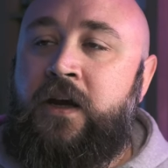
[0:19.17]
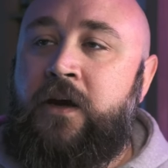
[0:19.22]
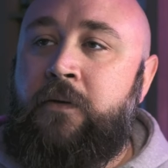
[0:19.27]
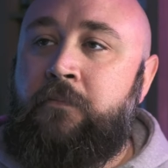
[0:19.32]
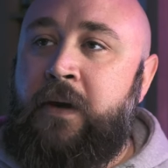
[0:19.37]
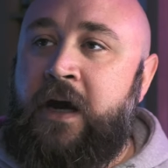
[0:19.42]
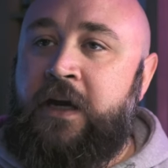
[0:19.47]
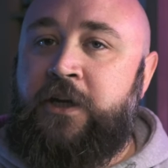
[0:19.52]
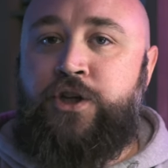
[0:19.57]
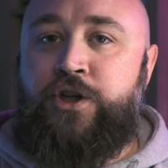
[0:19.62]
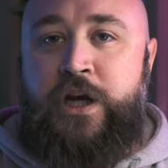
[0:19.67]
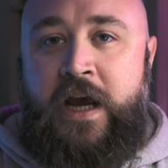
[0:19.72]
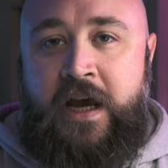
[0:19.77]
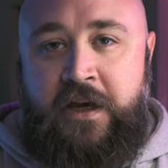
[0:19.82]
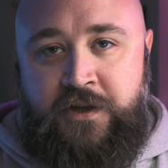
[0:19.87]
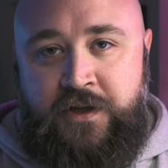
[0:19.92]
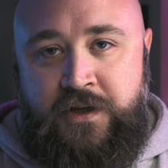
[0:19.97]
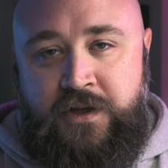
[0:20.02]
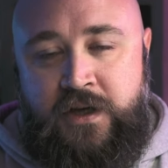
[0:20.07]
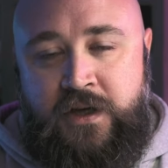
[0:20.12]
by
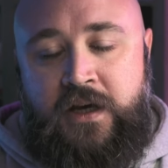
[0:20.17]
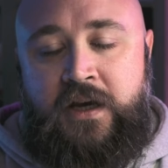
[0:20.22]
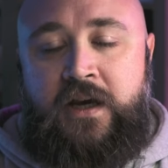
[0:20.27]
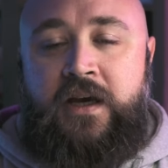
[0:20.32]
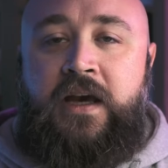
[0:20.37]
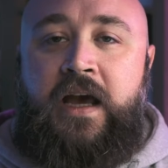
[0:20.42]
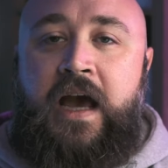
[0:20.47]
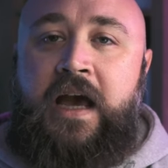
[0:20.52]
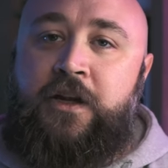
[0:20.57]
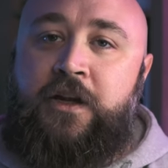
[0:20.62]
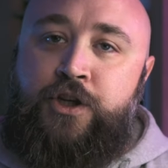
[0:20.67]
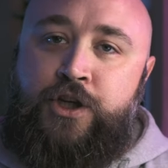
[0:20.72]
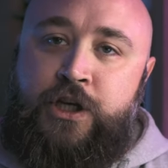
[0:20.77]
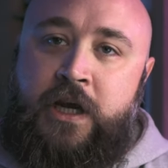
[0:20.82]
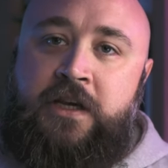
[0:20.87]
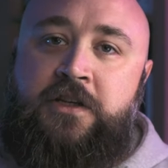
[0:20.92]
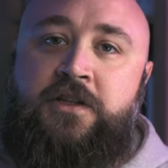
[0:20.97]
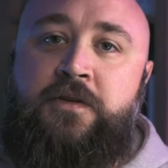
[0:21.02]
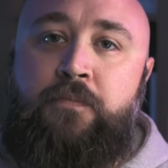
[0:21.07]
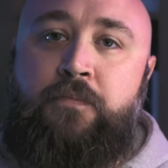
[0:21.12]
Jess at
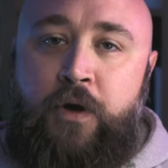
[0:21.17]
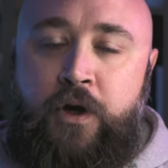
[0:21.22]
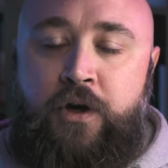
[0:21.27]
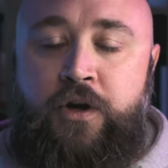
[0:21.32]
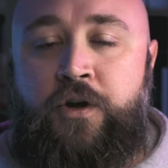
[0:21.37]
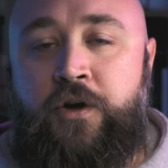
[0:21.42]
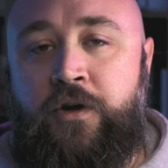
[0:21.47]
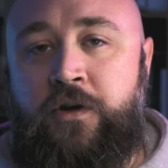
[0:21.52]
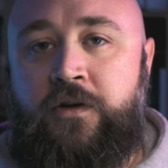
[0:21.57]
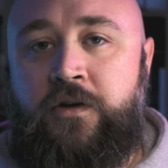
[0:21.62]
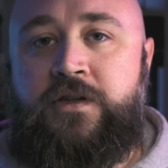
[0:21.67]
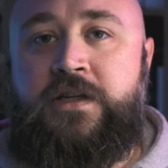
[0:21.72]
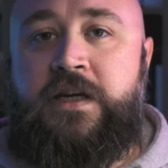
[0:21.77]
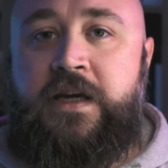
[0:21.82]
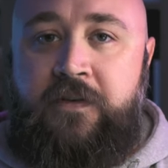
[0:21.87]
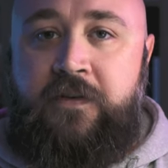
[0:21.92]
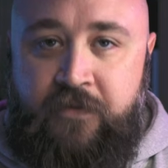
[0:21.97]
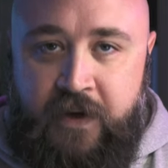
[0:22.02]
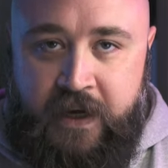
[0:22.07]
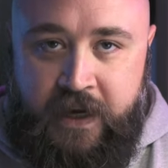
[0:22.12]
Jess Book Girl
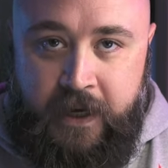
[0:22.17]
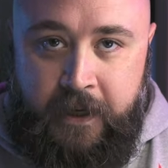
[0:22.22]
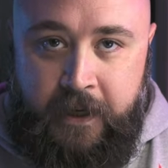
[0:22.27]
TV.